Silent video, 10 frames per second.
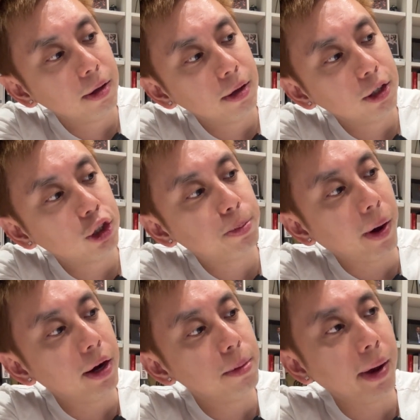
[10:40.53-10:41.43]

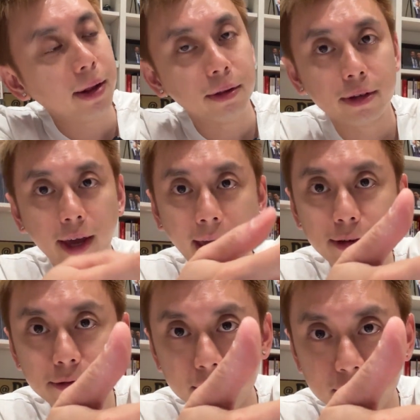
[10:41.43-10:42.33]
Spider-Man
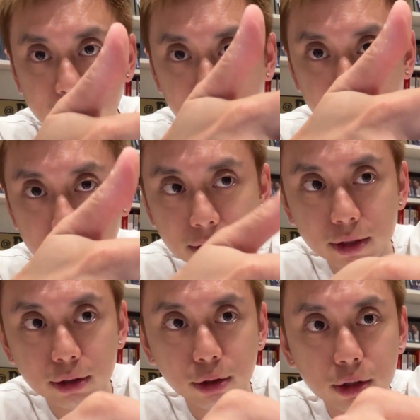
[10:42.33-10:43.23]
Canvas Series.
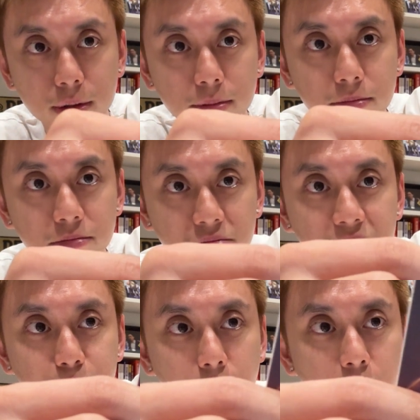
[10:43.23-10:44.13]
This looks pretty